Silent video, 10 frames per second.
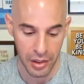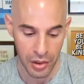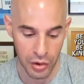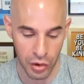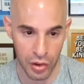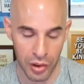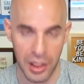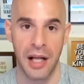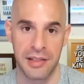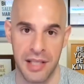your
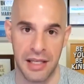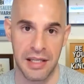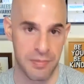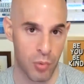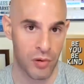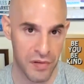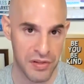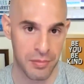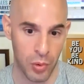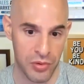content is more
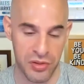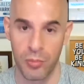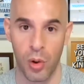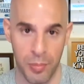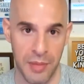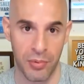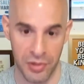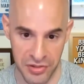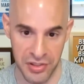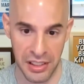visible, so more people are
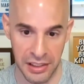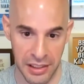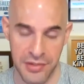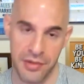seeing it,